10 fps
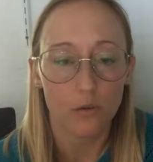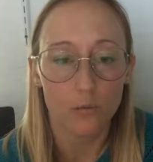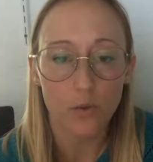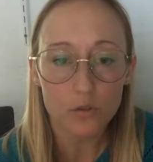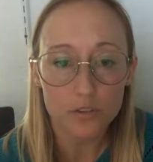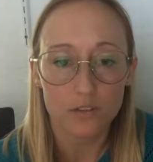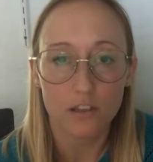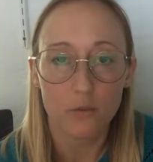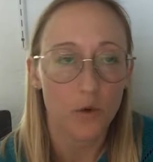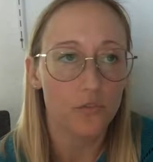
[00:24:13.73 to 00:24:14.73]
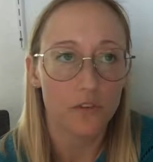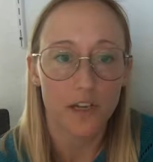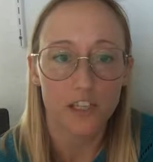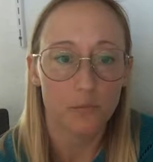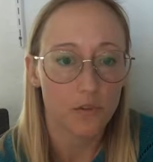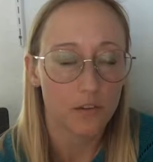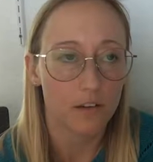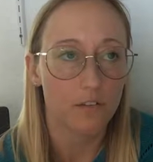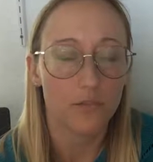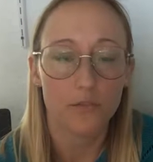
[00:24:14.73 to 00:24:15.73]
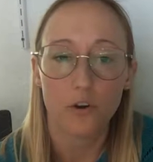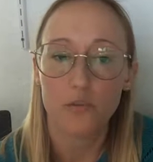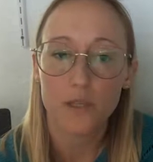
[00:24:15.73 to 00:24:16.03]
most of them, over 90% of the varroa